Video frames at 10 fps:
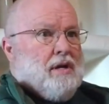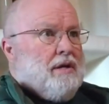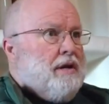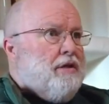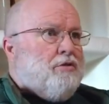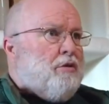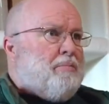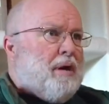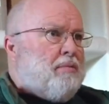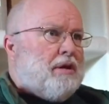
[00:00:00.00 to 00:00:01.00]
neither the
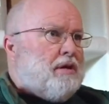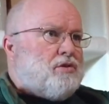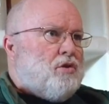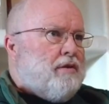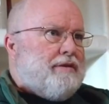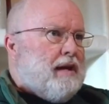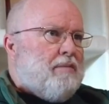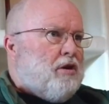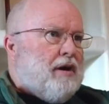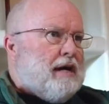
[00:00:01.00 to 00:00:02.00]
Republicans nor the
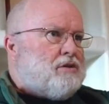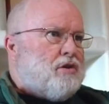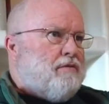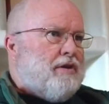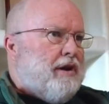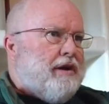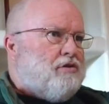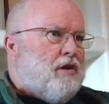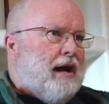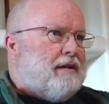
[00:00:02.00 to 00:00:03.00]
Democrats are very
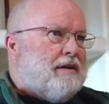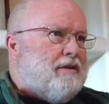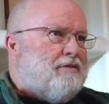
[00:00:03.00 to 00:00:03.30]
attractive.